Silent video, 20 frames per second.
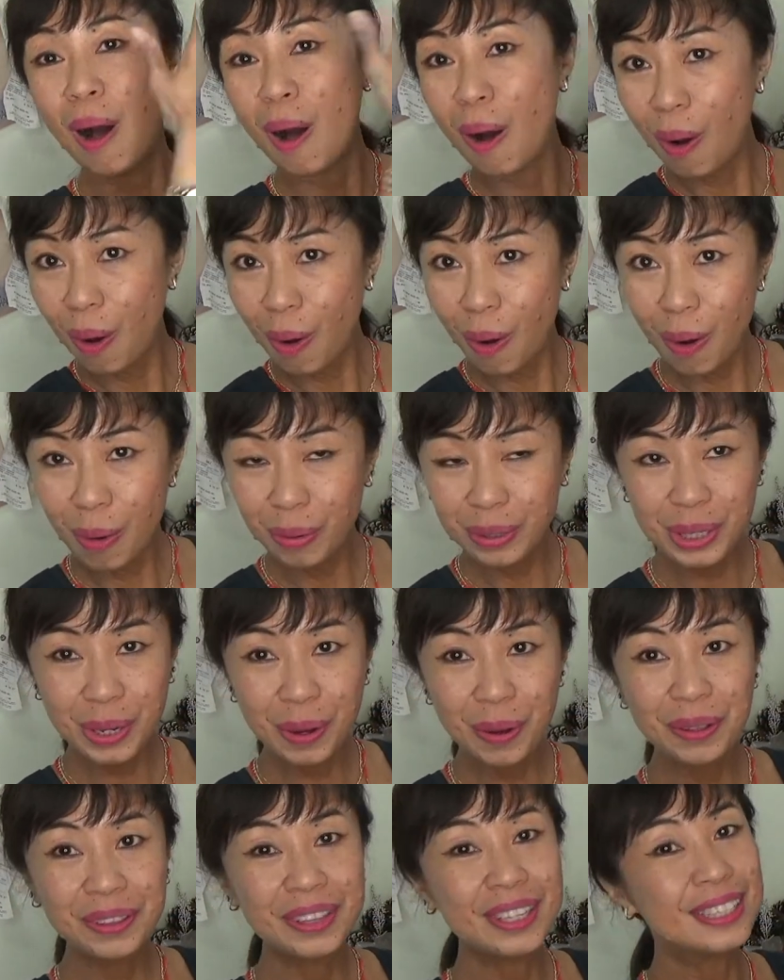All the
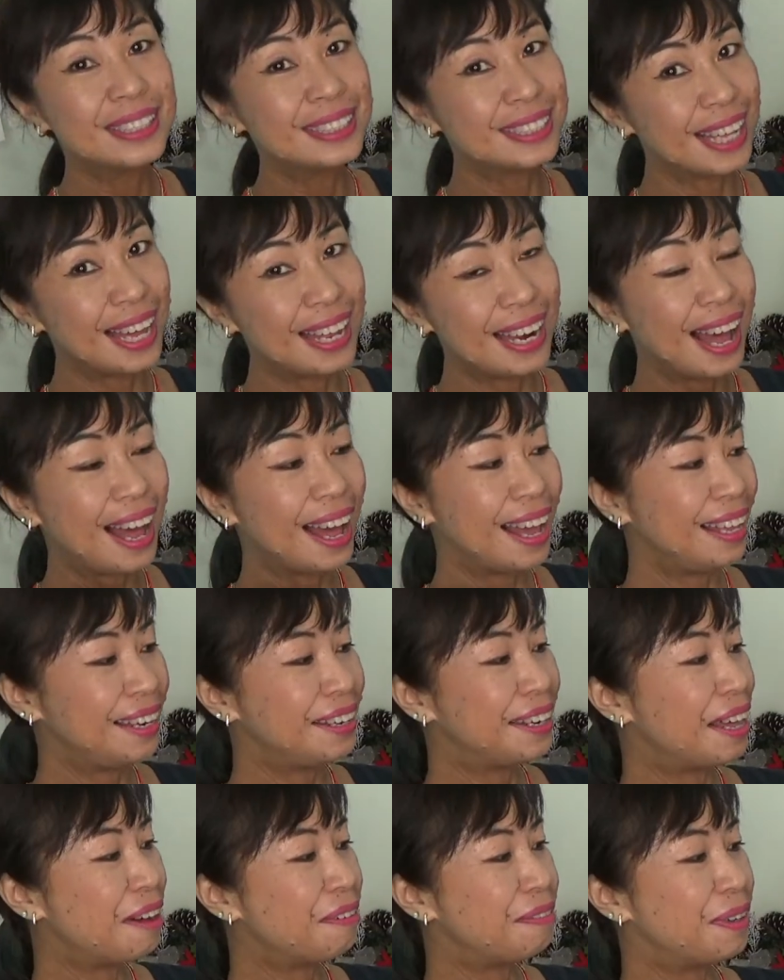authors that I
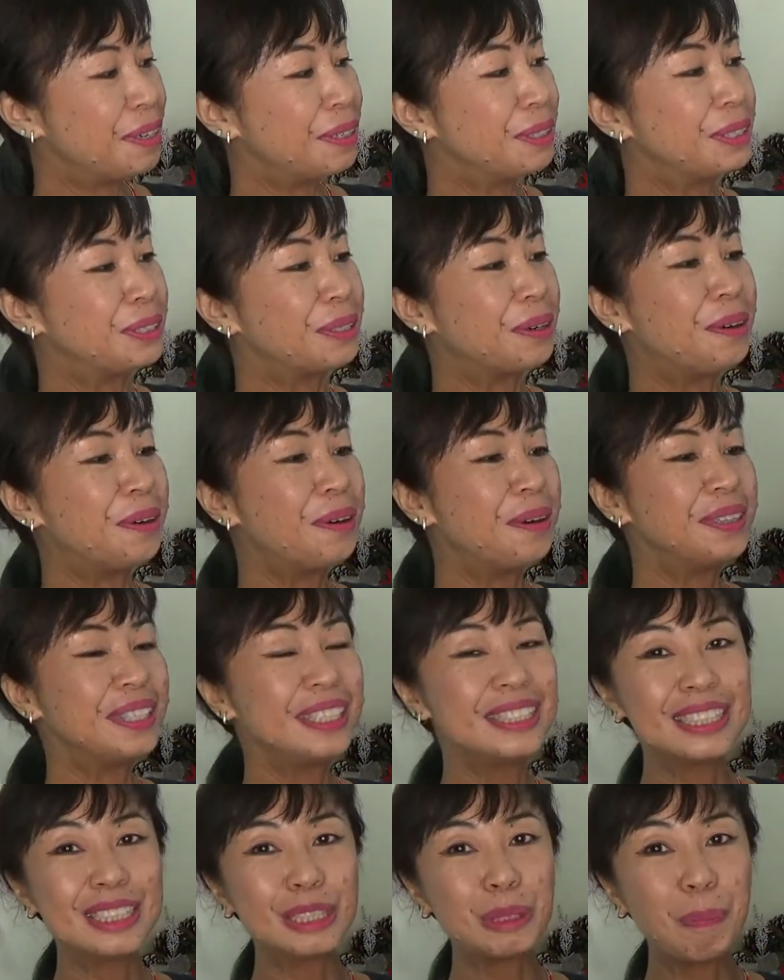love and adore.
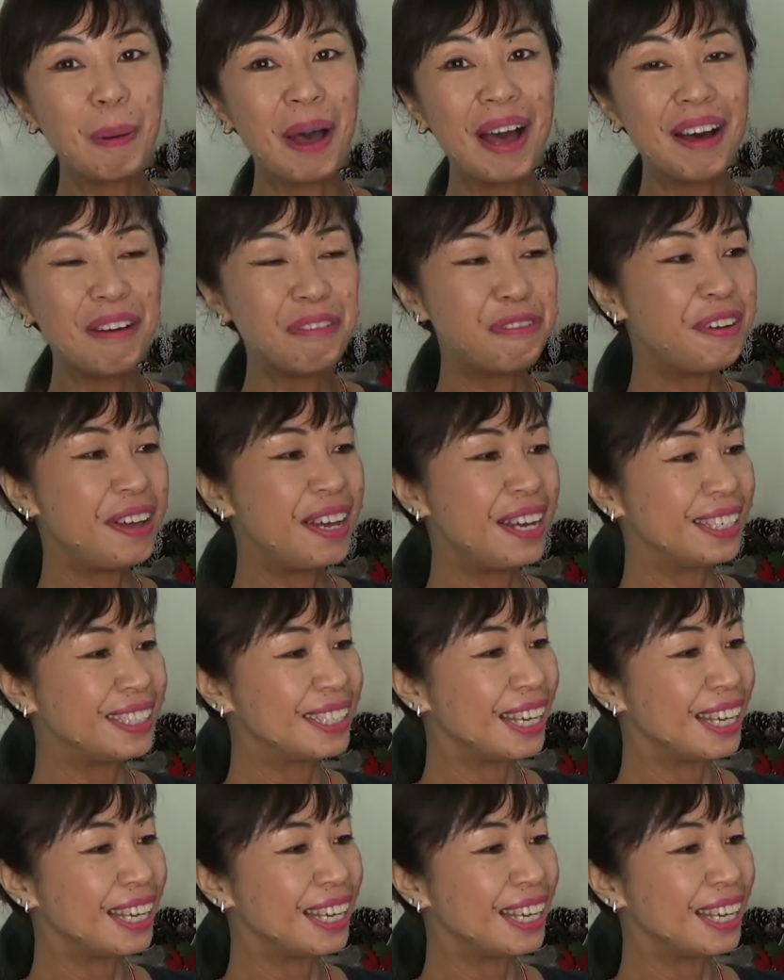This is perfect.